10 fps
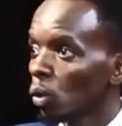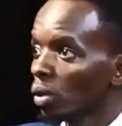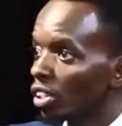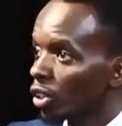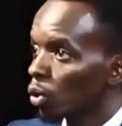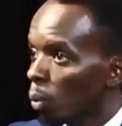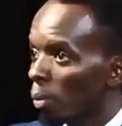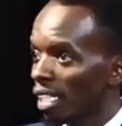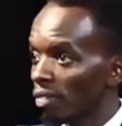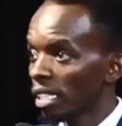to those Jews who
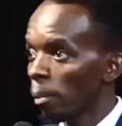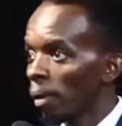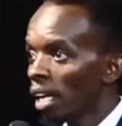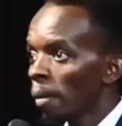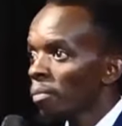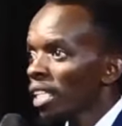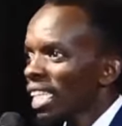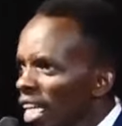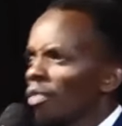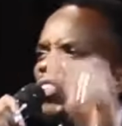believed him,
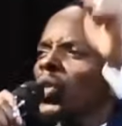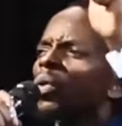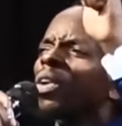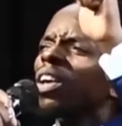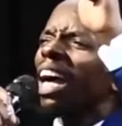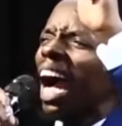if you